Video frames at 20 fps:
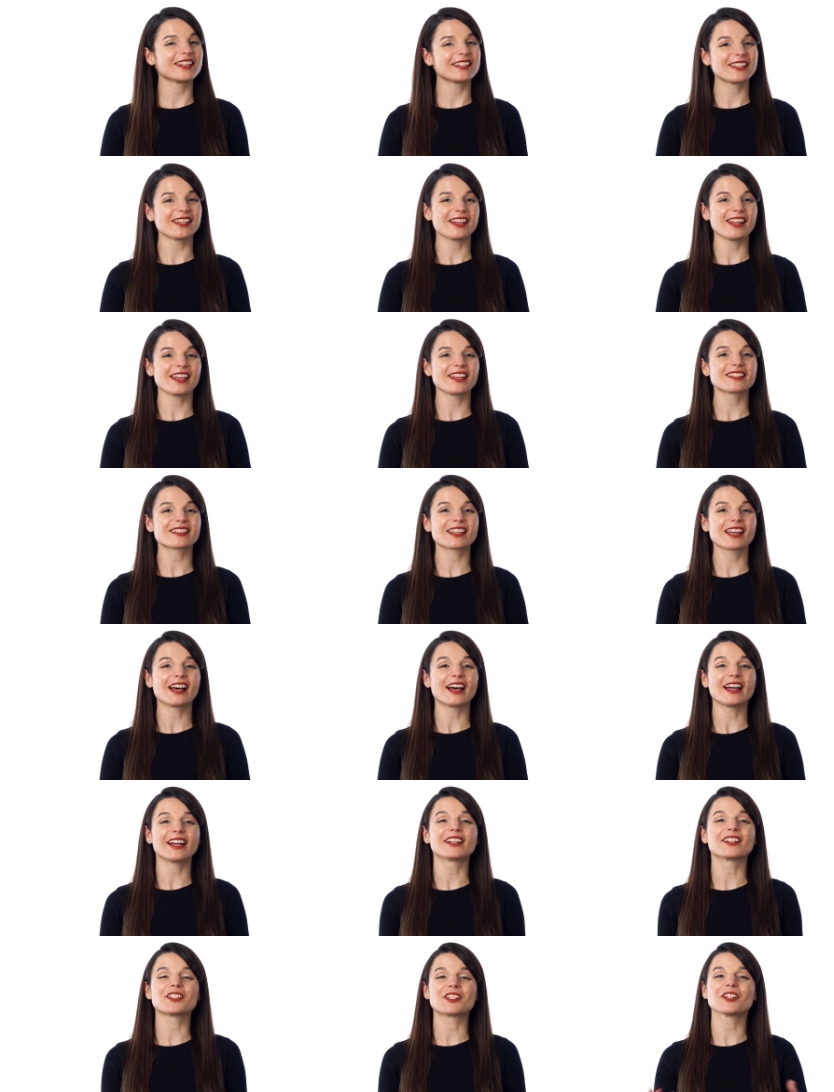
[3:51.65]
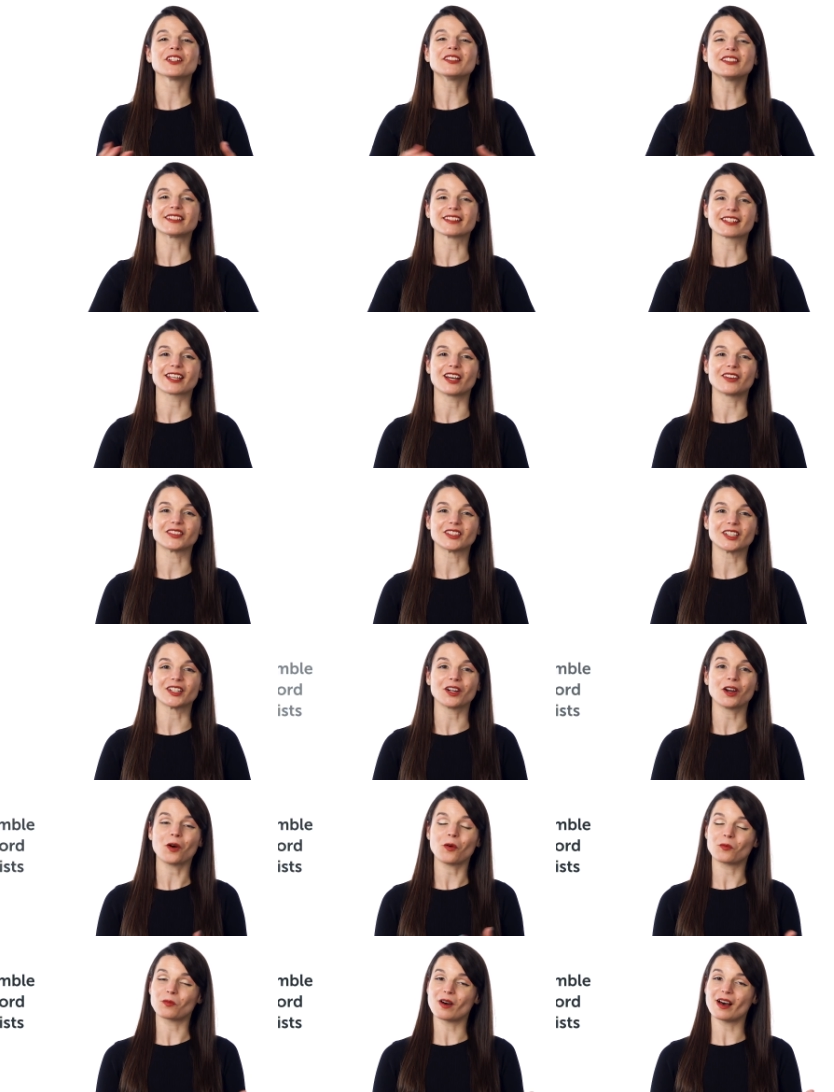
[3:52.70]
today's guide, you'll discover
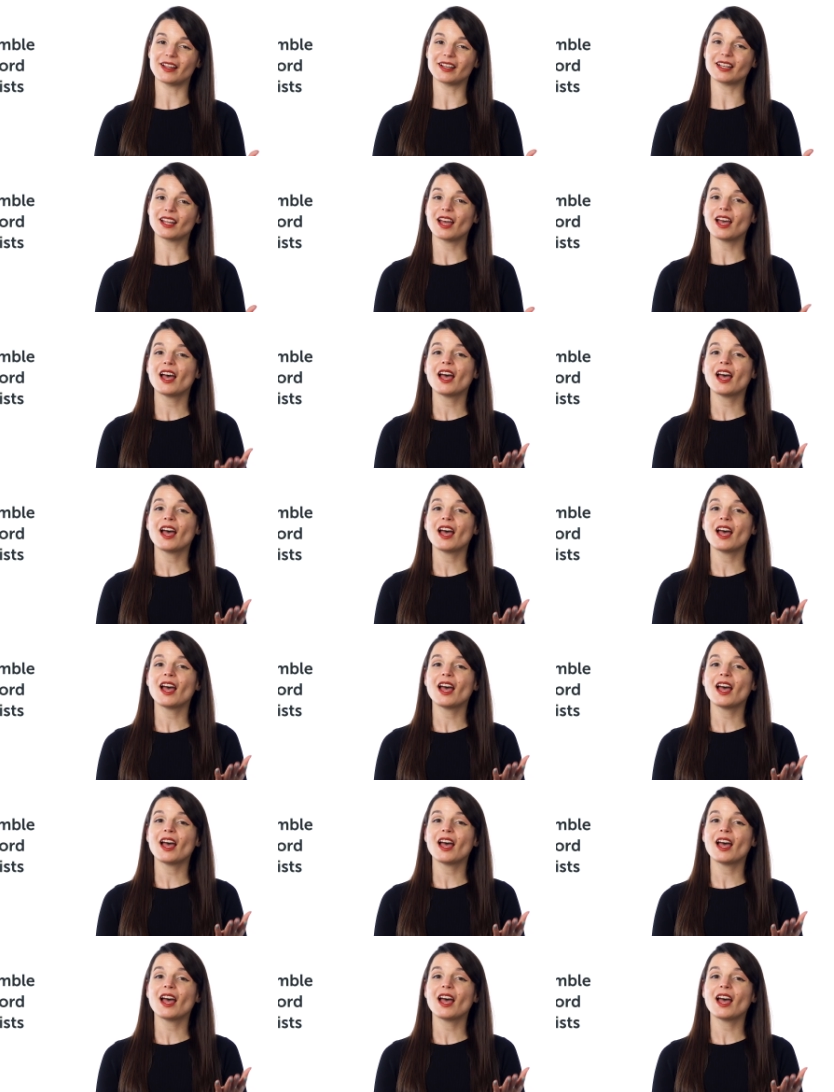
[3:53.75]
1.